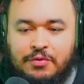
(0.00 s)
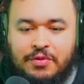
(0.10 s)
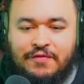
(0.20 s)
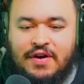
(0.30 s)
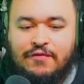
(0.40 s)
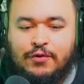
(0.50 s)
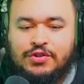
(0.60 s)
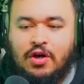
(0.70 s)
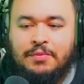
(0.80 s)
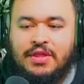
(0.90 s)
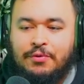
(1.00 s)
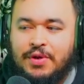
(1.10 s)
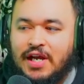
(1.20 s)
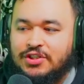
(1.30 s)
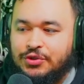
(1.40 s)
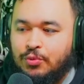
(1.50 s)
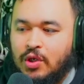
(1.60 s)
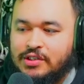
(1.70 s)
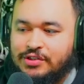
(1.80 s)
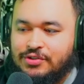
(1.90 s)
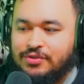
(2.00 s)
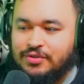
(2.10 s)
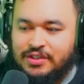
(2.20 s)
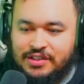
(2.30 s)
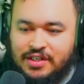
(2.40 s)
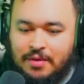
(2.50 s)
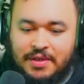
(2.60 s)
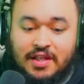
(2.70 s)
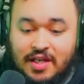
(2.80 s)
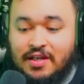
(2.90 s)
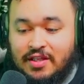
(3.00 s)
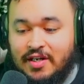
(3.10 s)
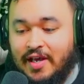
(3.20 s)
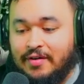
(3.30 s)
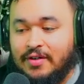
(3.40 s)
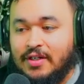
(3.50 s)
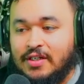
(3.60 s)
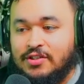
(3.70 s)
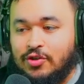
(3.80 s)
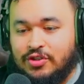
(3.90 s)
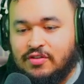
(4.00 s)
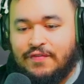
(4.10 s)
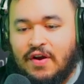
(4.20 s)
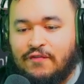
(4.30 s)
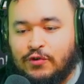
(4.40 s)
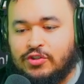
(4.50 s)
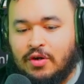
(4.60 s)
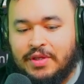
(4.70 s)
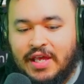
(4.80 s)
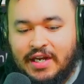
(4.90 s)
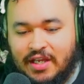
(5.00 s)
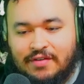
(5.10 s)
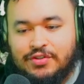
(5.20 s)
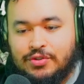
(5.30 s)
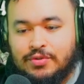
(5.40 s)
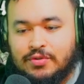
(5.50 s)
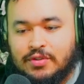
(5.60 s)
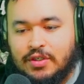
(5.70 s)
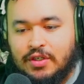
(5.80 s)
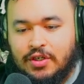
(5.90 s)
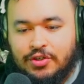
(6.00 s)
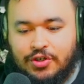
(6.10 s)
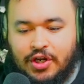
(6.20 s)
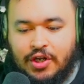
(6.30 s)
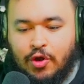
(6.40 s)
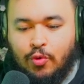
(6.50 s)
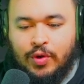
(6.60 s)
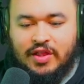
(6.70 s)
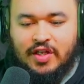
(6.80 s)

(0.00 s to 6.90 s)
the very first army that we actually want to use is going to be the King of the Dead. So it's the very first army that it gives you. You're going to go with the